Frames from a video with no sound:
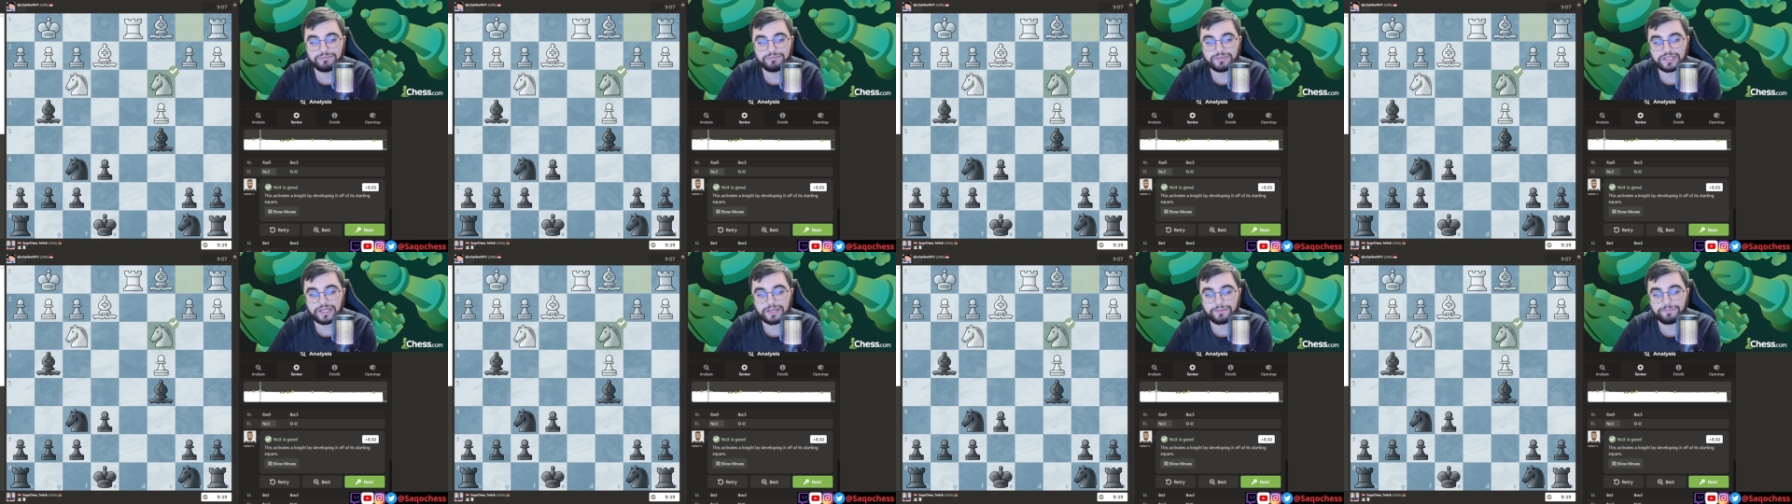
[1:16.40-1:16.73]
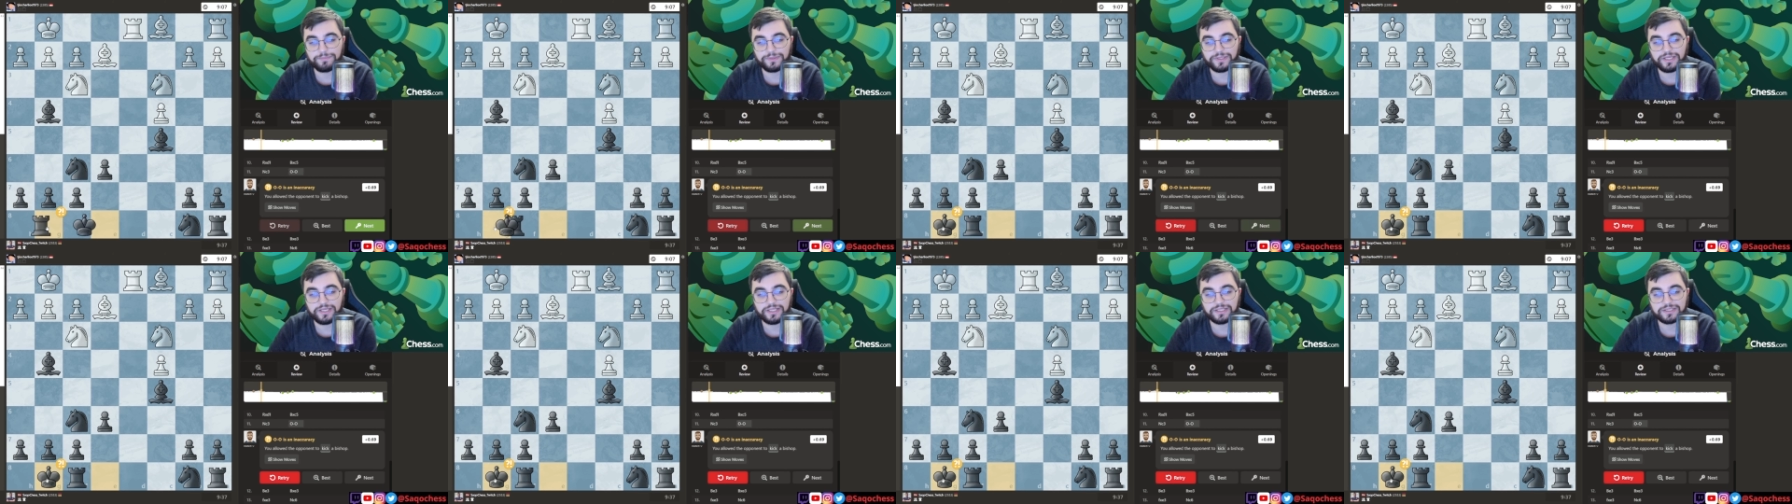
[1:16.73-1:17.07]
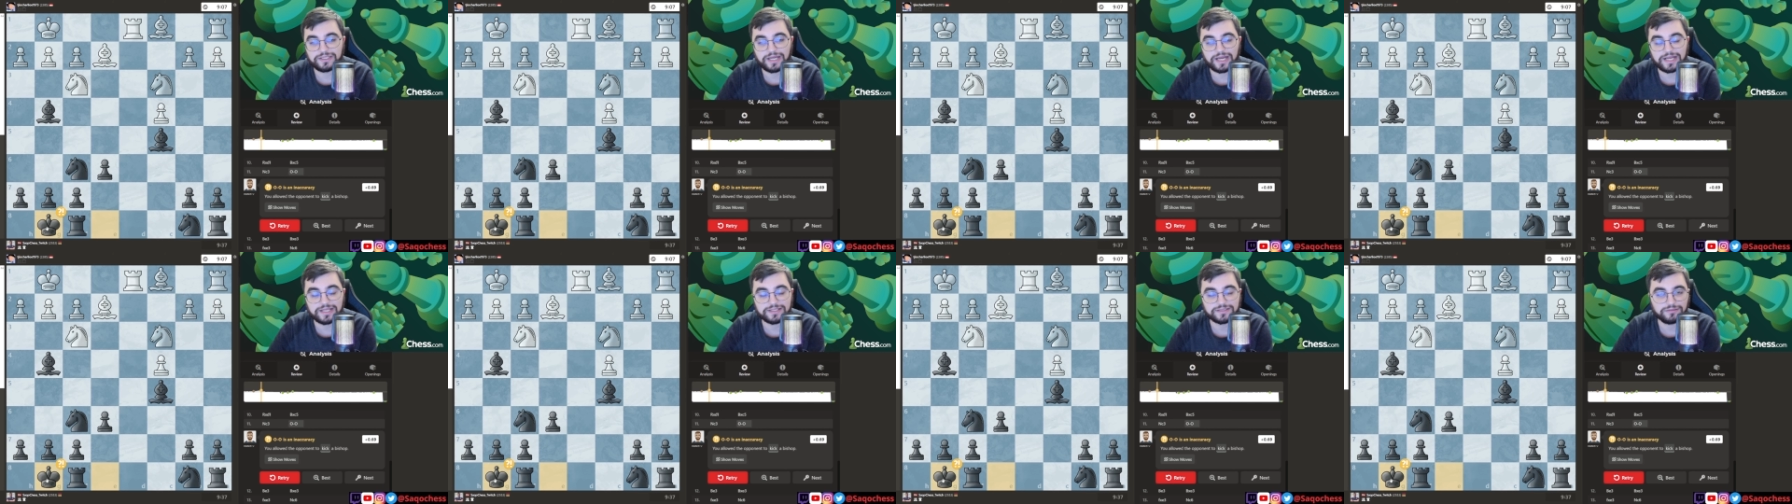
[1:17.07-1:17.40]
but I
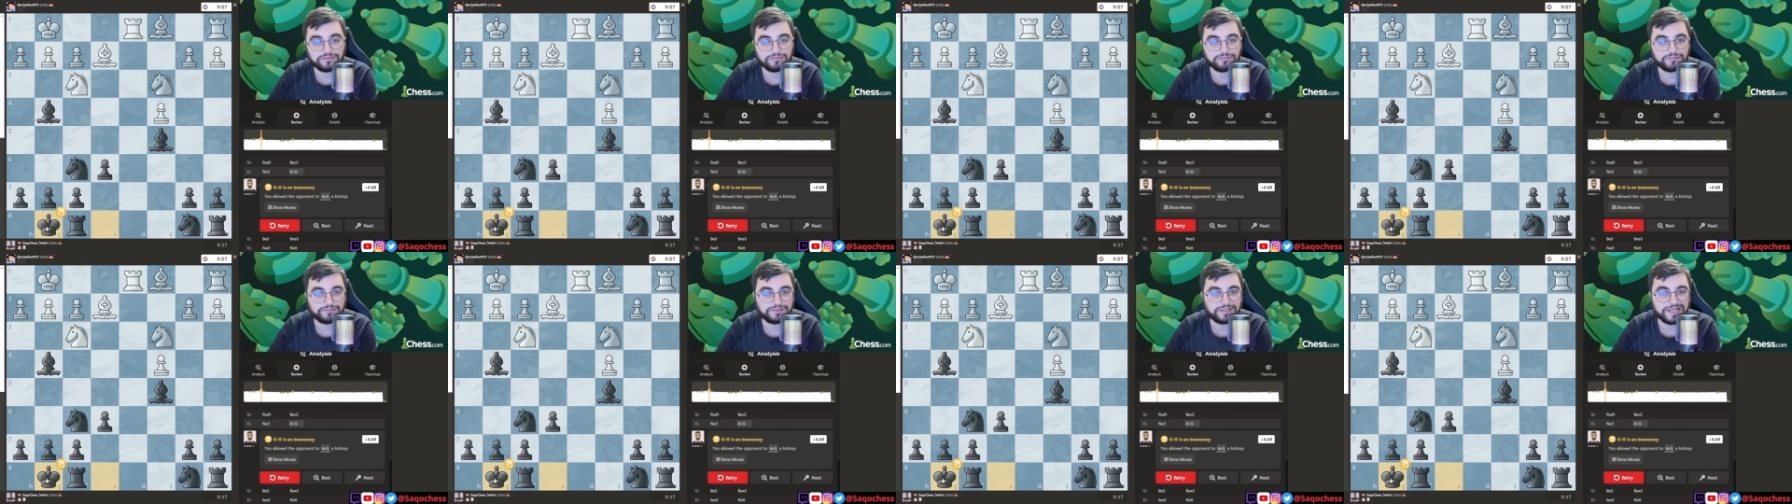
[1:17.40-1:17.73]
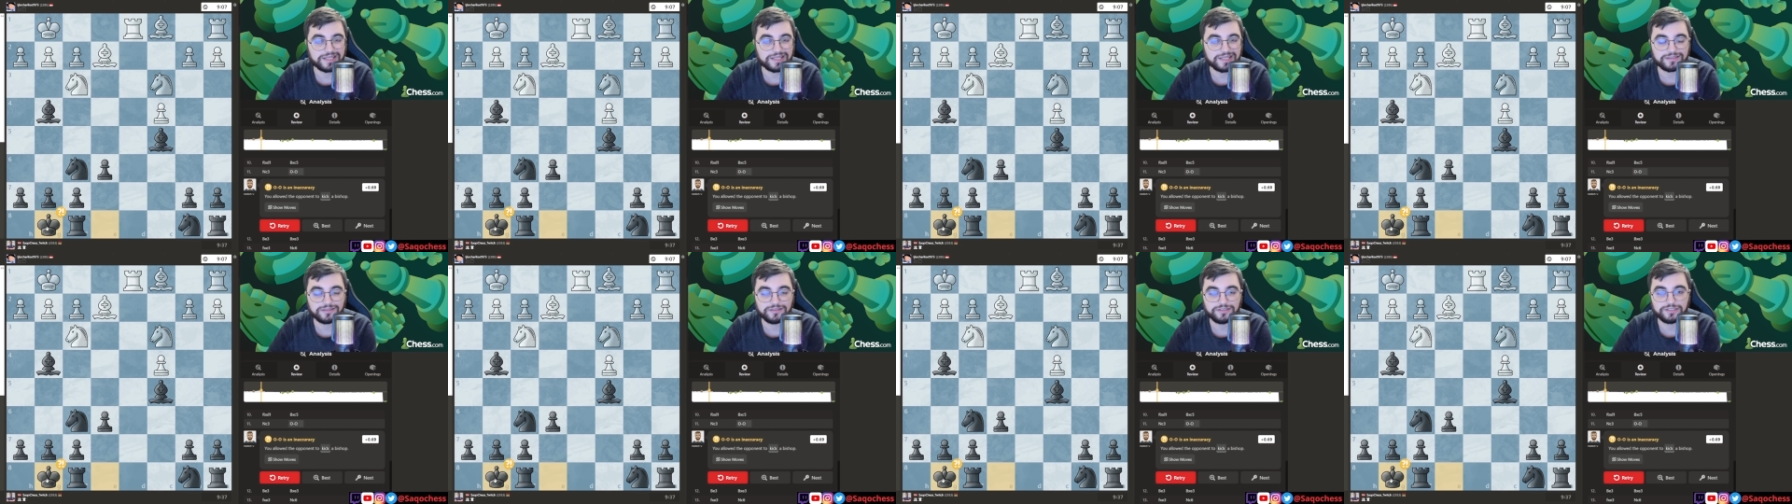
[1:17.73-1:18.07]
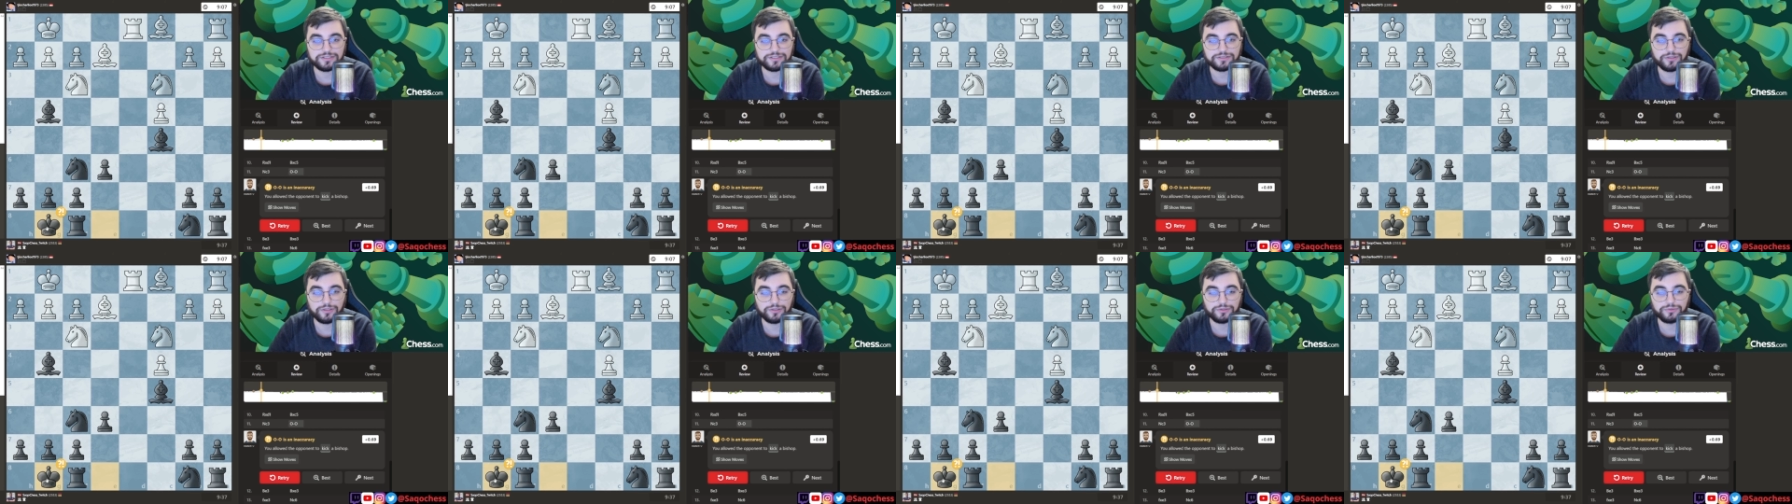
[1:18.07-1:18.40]
played castle. Castle
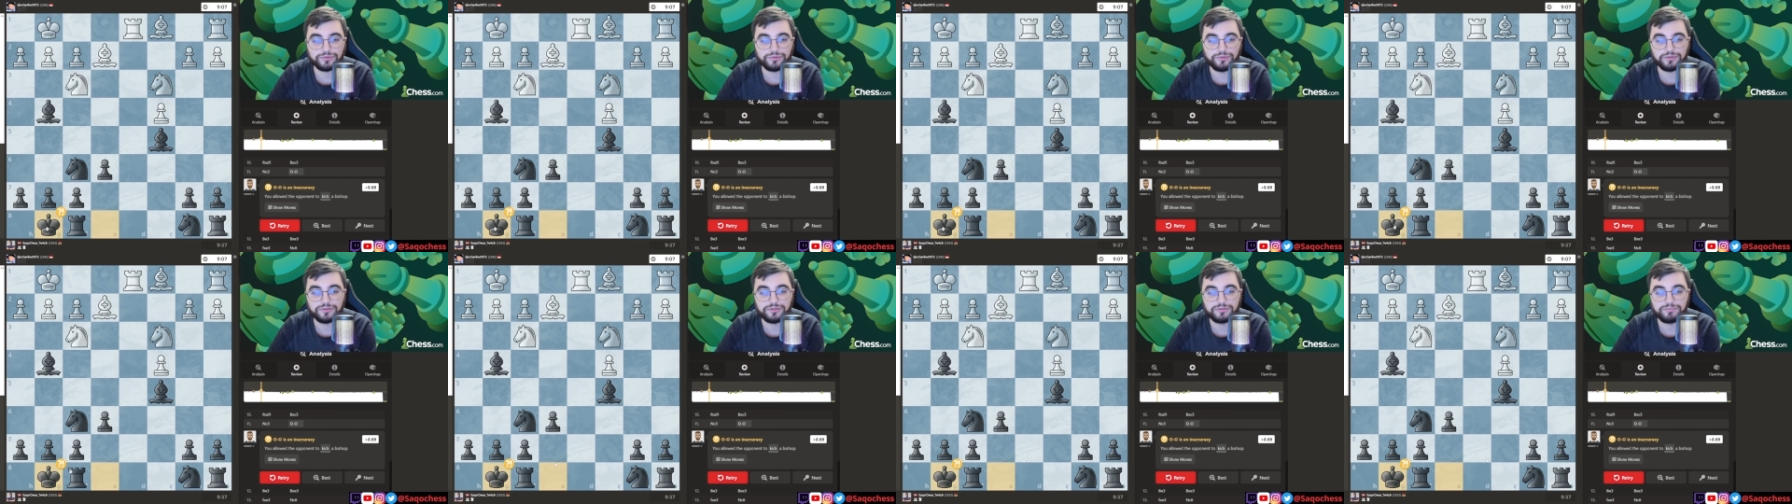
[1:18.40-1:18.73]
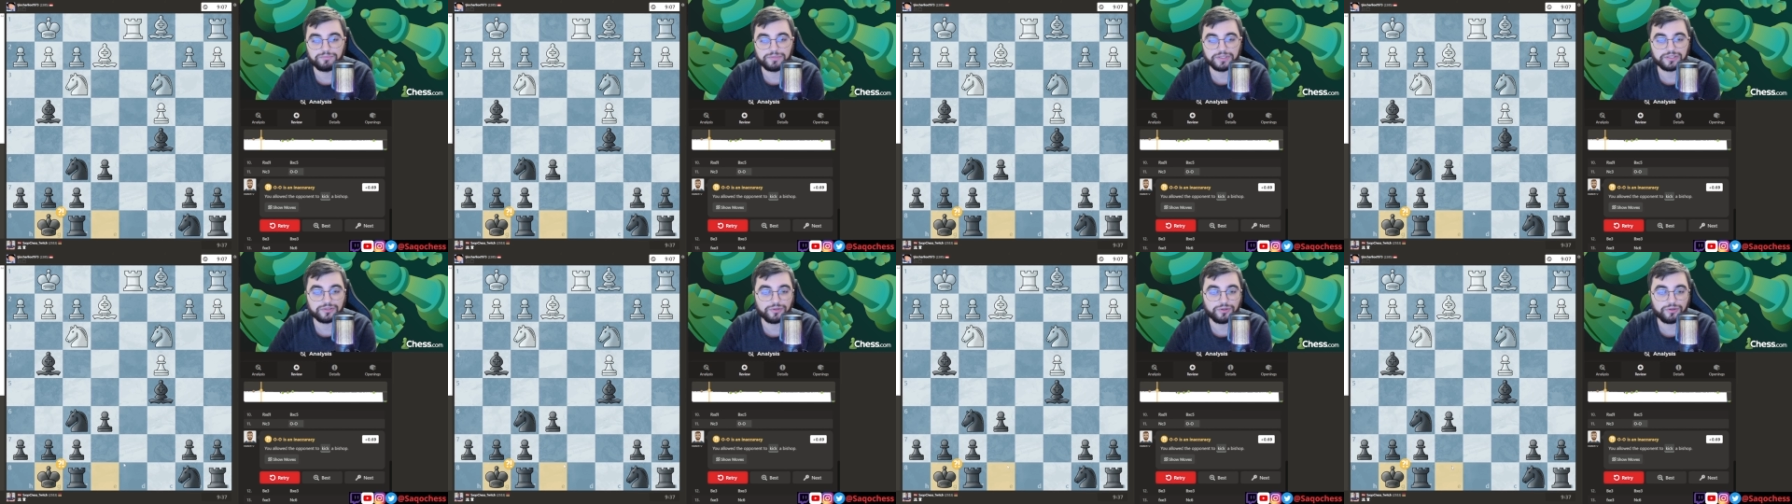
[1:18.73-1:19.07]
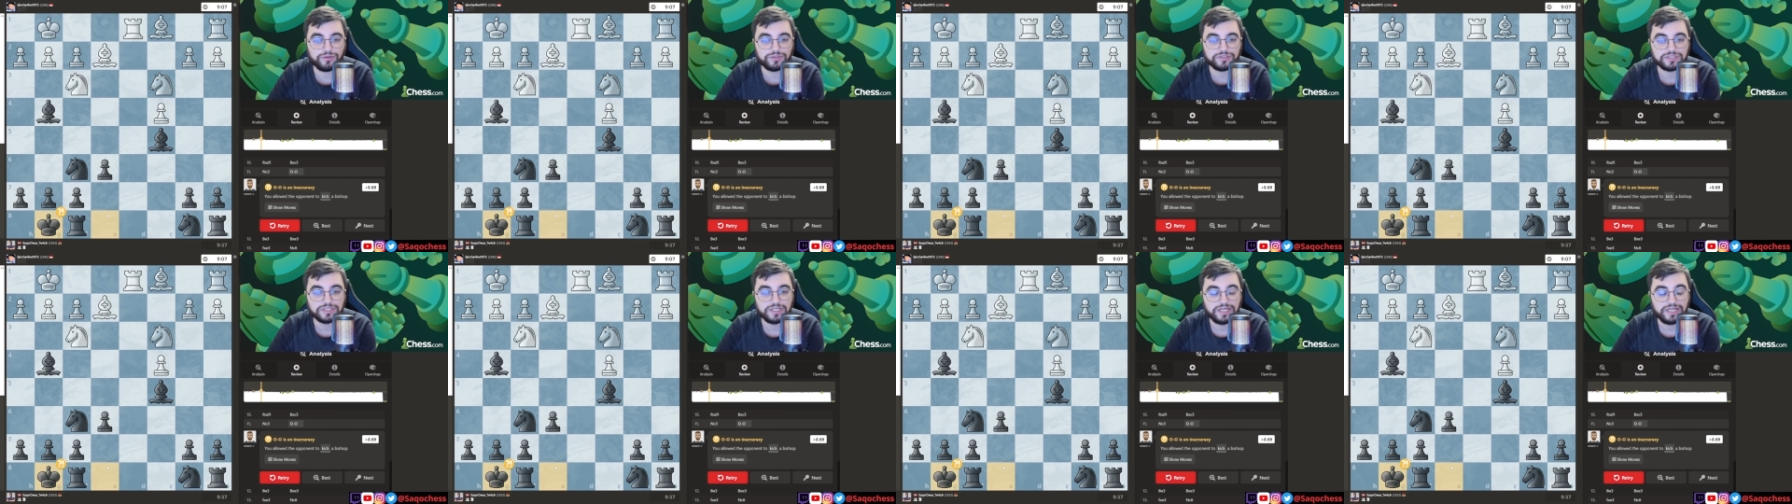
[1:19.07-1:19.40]
is not good
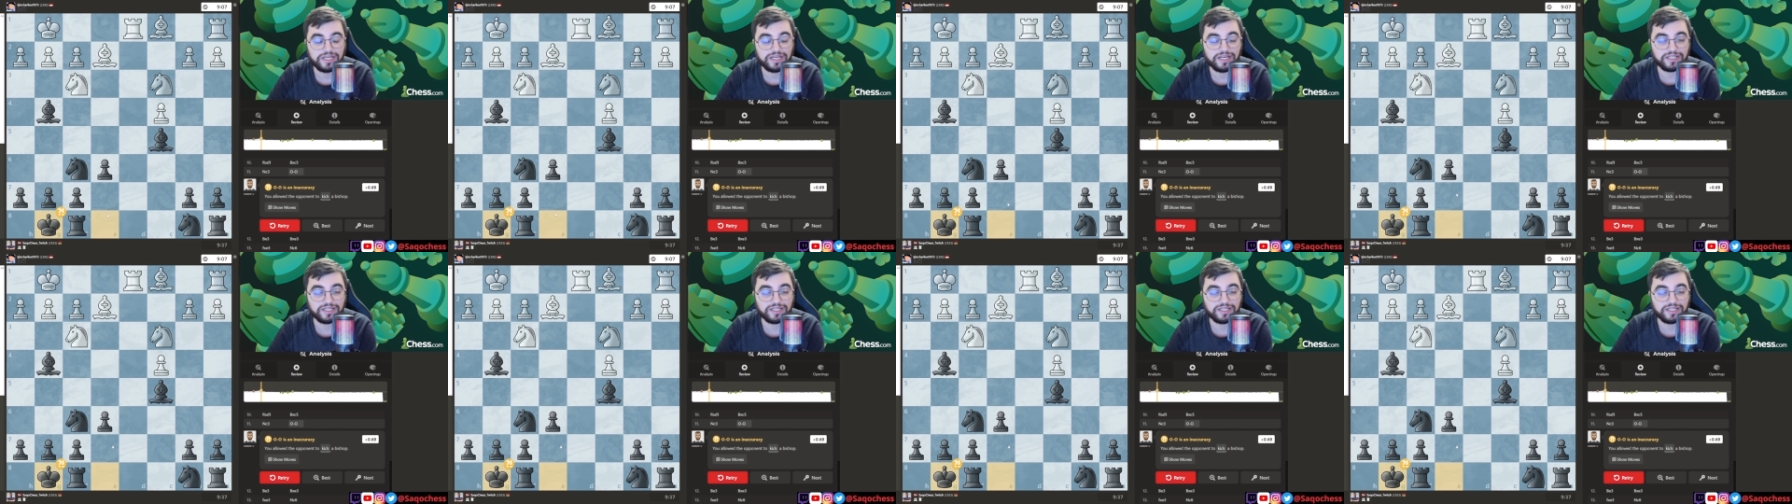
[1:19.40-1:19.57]
because